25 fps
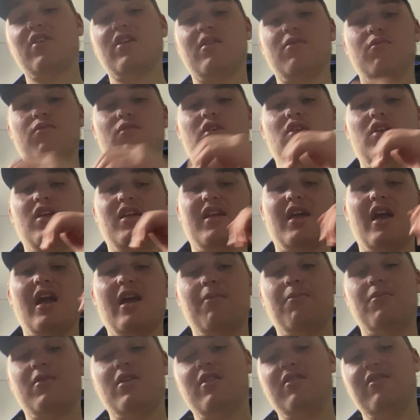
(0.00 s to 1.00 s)
can really
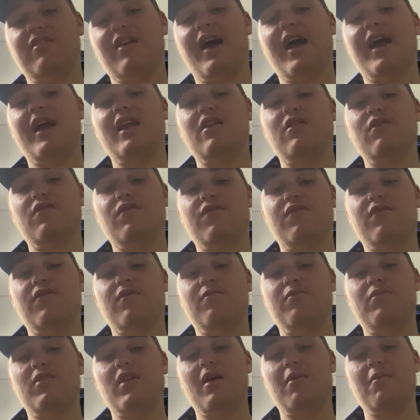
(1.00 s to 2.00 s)
keep contain of
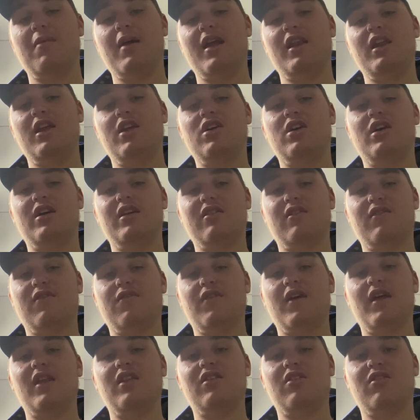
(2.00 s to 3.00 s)
the Man United
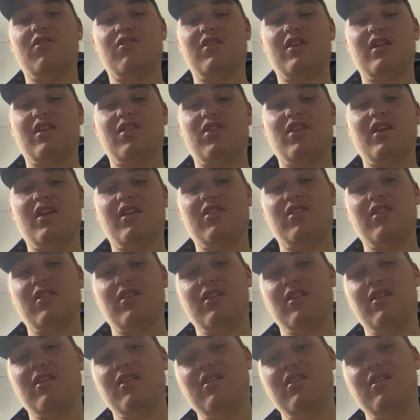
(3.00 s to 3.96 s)
defenders, and I think that